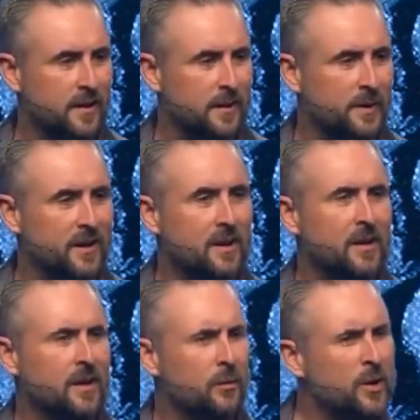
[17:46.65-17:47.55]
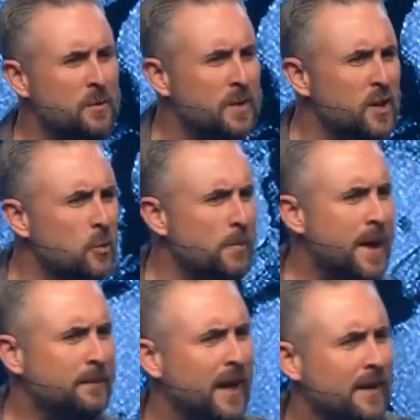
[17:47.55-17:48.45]
I mean, what do you mean you
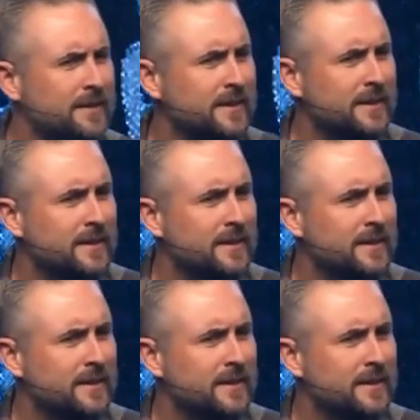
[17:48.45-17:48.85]
baptized?